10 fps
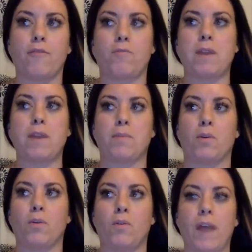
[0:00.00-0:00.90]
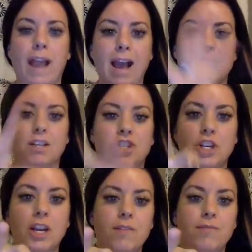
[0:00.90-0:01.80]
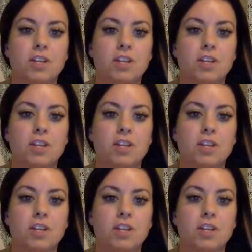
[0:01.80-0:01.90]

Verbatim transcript: of people, like as a chief,